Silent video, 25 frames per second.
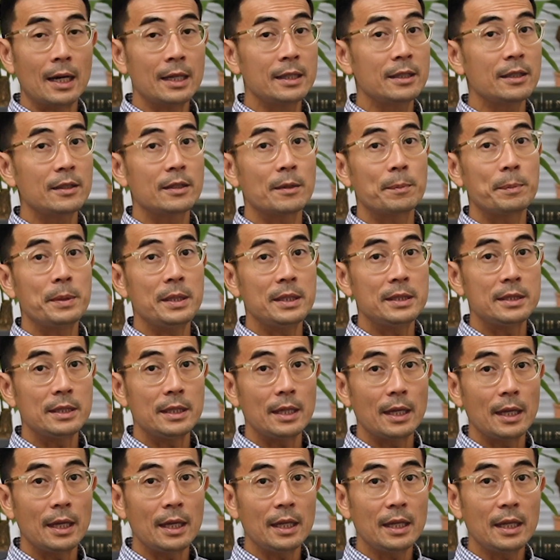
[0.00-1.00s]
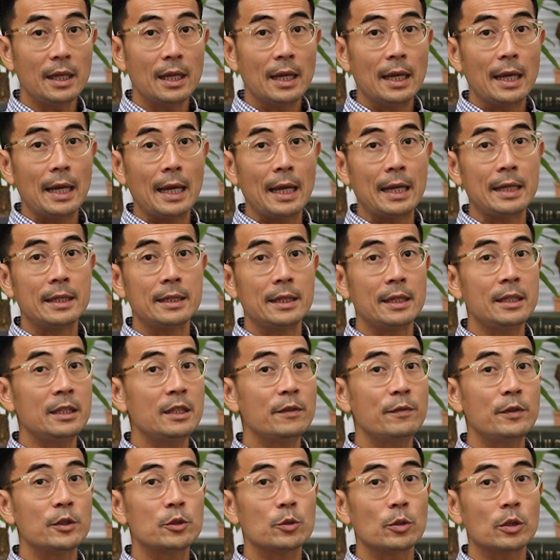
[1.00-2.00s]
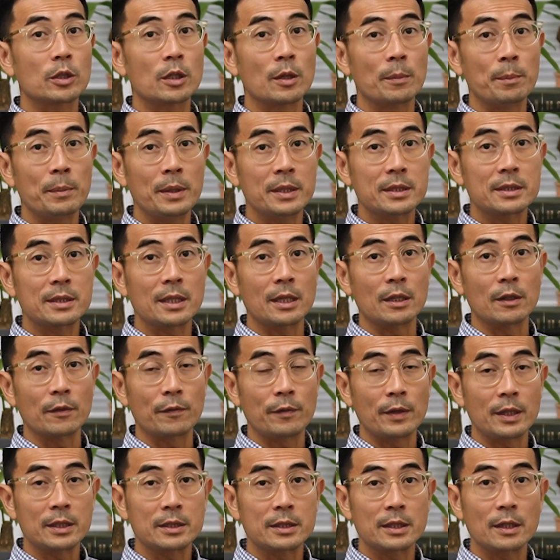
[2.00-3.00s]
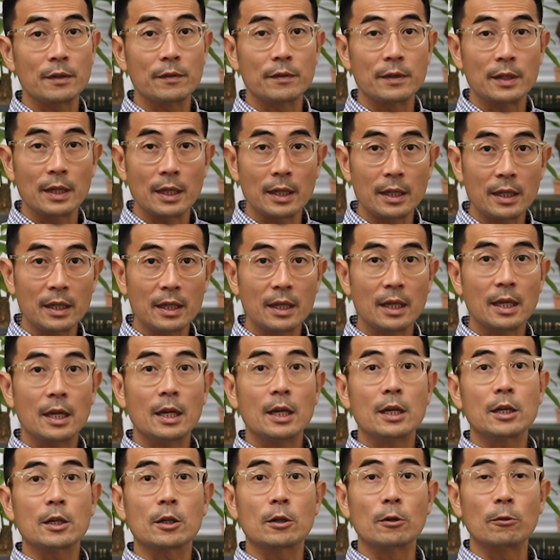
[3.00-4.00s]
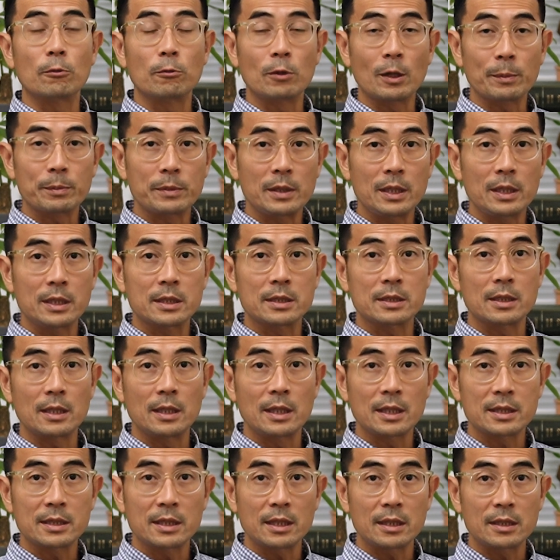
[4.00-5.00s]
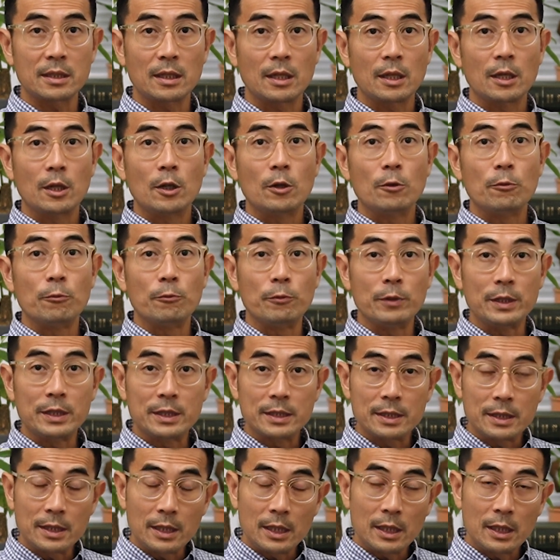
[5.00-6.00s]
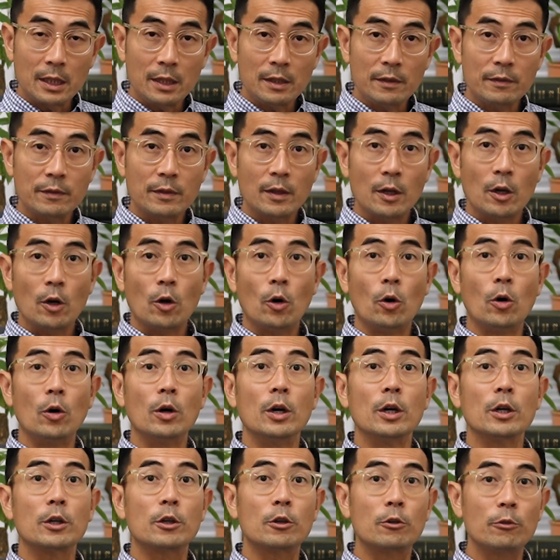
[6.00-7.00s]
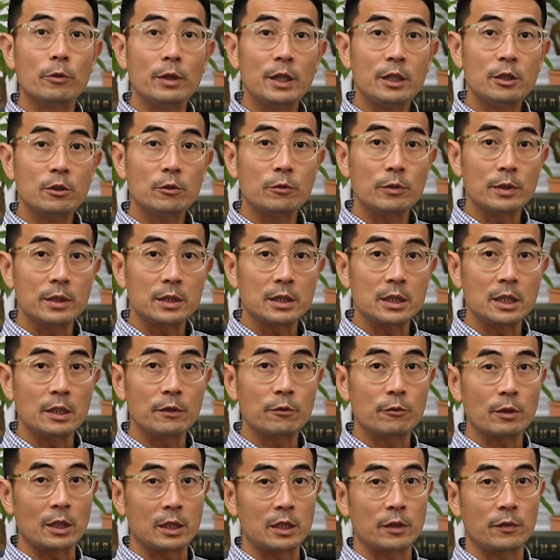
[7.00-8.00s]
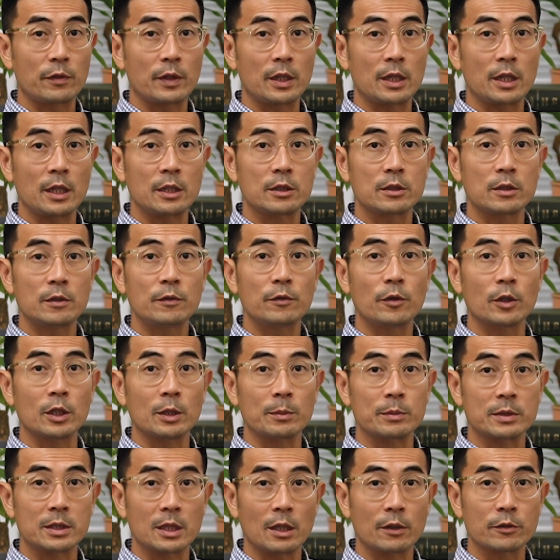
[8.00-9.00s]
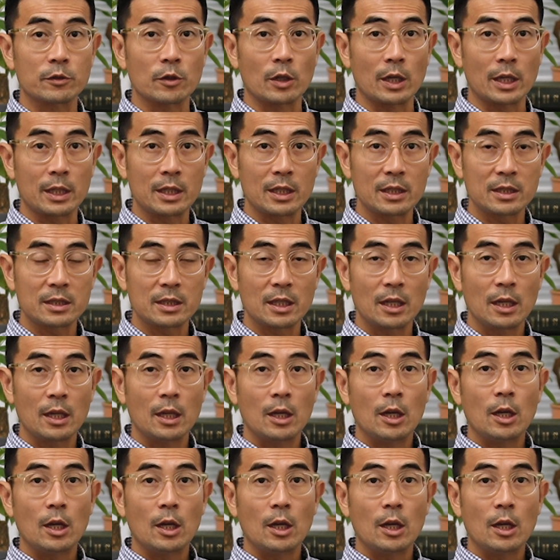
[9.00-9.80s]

Under the PCA, an individual commits an offence if they corruptly solicit, receive, or agree to receive gratification for themselves or others,